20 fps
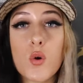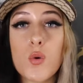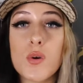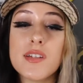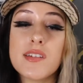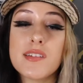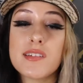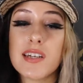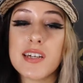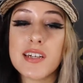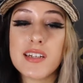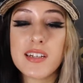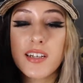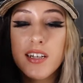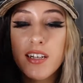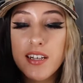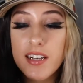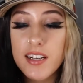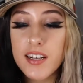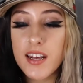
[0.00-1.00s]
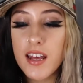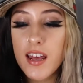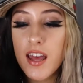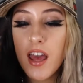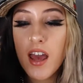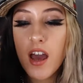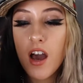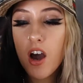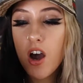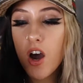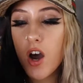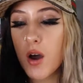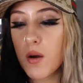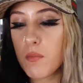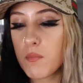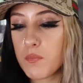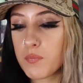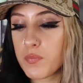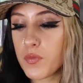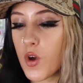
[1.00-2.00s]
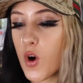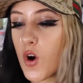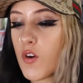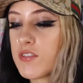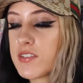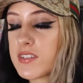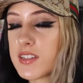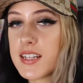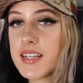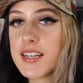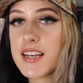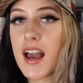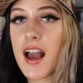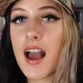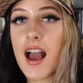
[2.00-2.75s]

quids in here. Obviously